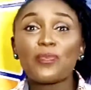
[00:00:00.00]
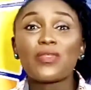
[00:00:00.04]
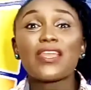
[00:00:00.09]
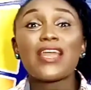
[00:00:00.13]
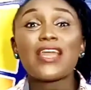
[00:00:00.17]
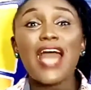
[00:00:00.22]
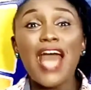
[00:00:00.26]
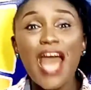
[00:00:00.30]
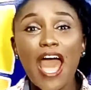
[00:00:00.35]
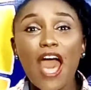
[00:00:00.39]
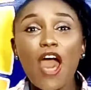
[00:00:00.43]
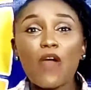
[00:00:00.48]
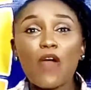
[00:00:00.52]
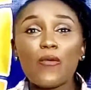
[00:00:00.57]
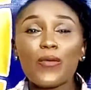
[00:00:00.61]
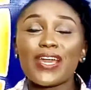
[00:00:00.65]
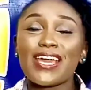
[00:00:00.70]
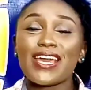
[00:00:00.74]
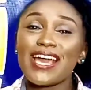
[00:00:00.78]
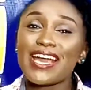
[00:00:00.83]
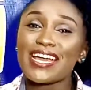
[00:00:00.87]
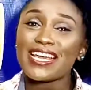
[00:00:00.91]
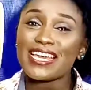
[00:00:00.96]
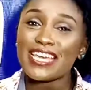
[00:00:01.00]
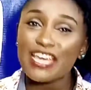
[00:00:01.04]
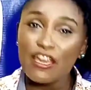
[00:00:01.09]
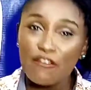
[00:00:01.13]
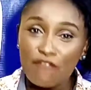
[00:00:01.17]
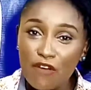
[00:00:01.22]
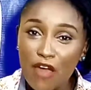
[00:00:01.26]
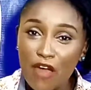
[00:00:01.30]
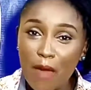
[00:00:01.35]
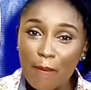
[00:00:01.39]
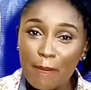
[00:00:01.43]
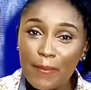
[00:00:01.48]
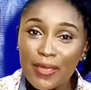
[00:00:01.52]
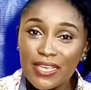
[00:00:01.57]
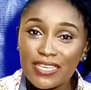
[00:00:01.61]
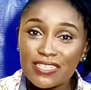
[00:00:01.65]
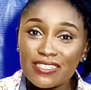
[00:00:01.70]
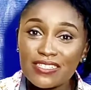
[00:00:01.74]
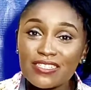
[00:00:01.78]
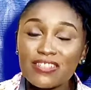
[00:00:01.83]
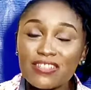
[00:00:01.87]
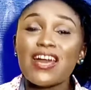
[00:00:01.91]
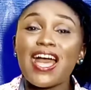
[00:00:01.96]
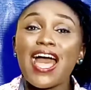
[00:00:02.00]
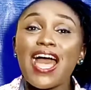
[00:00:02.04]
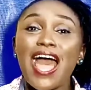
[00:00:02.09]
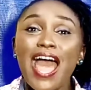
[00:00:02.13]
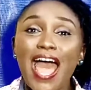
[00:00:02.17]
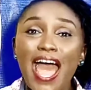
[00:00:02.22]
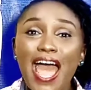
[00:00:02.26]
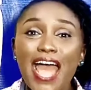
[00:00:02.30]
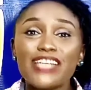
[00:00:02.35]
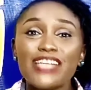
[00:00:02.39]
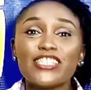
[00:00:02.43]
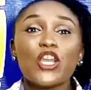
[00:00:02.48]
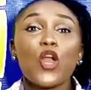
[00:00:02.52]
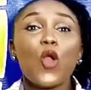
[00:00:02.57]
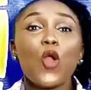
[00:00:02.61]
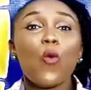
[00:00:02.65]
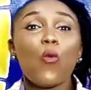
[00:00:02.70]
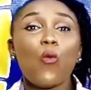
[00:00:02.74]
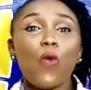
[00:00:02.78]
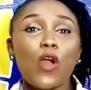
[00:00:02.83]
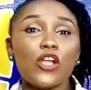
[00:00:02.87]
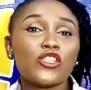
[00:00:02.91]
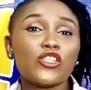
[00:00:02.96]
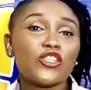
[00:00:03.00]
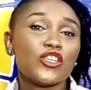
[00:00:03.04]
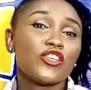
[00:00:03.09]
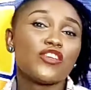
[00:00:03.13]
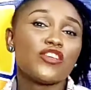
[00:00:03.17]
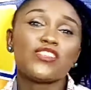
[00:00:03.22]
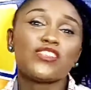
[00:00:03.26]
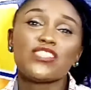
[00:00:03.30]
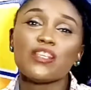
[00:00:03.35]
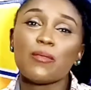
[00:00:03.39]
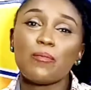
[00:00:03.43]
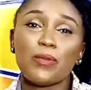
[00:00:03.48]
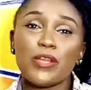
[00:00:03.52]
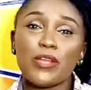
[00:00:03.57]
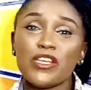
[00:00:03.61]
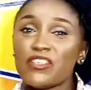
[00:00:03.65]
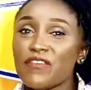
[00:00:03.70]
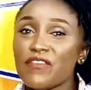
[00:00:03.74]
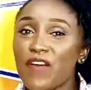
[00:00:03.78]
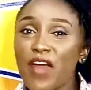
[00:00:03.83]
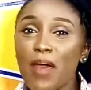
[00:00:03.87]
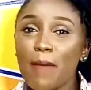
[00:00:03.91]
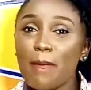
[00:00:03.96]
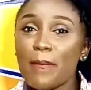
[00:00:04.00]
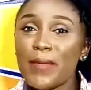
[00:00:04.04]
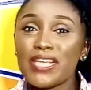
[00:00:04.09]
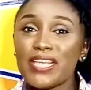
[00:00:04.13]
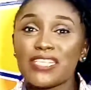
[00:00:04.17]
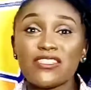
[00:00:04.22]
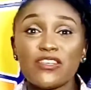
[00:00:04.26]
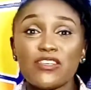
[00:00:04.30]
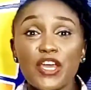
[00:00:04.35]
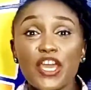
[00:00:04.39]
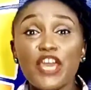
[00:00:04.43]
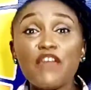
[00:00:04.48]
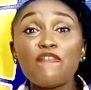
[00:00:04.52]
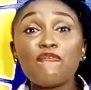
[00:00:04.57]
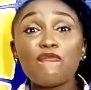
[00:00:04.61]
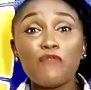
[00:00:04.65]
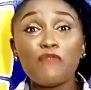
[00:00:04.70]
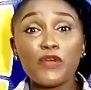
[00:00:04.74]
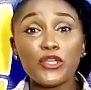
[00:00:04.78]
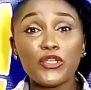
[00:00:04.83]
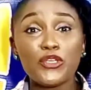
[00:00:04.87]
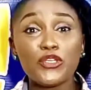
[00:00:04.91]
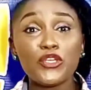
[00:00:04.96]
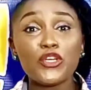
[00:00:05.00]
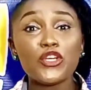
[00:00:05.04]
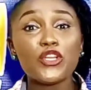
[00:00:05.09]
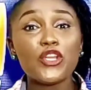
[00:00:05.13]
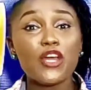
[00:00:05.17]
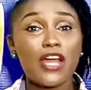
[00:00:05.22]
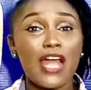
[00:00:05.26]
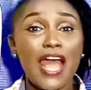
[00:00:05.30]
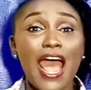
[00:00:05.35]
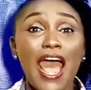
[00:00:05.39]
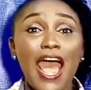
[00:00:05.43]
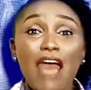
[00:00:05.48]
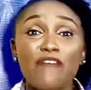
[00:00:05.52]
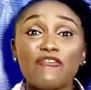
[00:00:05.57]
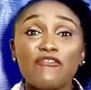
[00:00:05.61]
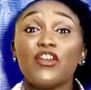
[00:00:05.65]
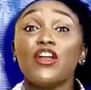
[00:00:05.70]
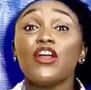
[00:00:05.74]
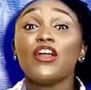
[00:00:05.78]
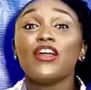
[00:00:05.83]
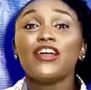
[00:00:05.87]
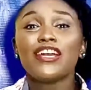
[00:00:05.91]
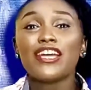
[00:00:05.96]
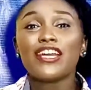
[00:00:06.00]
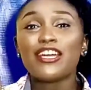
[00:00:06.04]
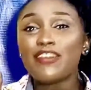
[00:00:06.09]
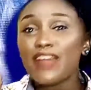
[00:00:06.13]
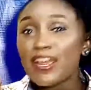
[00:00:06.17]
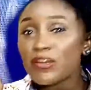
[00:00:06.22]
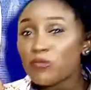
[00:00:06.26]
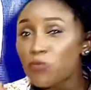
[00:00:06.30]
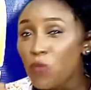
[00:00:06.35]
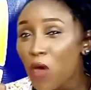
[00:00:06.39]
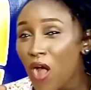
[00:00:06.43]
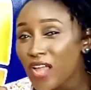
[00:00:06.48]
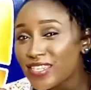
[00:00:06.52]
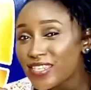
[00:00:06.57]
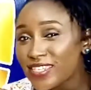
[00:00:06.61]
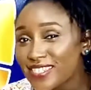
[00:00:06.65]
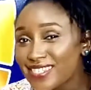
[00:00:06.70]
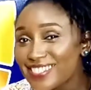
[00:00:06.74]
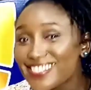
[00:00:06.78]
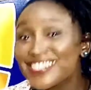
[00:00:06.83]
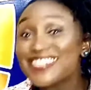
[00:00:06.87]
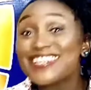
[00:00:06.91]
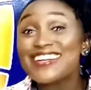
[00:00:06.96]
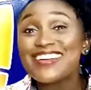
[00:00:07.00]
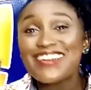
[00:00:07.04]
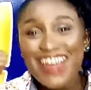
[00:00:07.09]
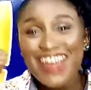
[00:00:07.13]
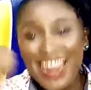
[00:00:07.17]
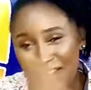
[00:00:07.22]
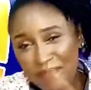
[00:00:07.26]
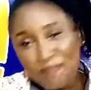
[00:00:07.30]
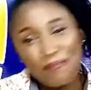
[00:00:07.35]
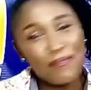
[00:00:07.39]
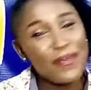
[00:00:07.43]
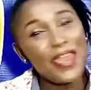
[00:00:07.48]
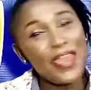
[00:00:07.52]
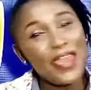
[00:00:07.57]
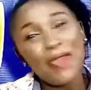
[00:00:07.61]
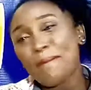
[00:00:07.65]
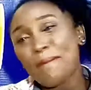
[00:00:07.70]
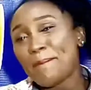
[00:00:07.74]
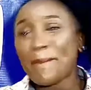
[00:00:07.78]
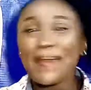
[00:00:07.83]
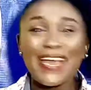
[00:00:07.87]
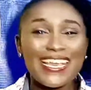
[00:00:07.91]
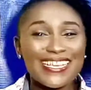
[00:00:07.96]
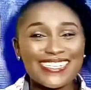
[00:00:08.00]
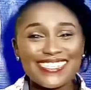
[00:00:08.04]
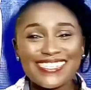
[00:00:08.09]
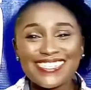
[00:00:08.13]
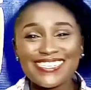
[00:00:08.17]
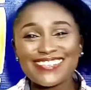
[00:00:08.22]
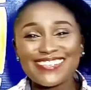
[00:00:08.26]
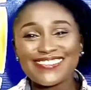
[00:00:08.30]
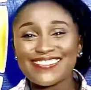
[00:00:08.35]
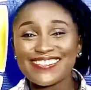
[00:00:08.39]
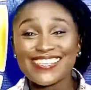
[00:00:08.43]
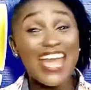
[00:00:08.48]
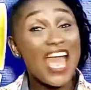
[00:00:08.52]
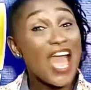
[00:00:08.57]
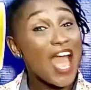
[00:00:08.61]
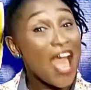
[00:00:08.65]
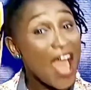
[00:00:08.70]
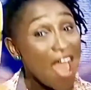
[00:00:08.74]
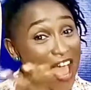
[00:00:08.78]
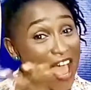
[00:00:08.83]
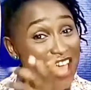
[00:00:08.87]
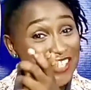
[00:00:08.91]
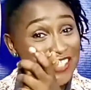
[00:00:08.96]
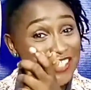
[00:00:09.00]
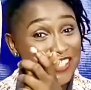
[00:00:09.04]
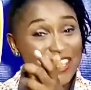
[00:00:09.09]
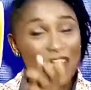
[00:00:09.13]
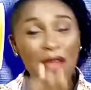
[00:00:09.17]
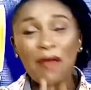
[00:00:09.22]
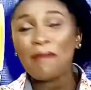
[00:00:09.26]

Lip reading: how we can care for our pencil and what to use in place of our pencil if we do not have grade what? Grade B pencils. Awesome.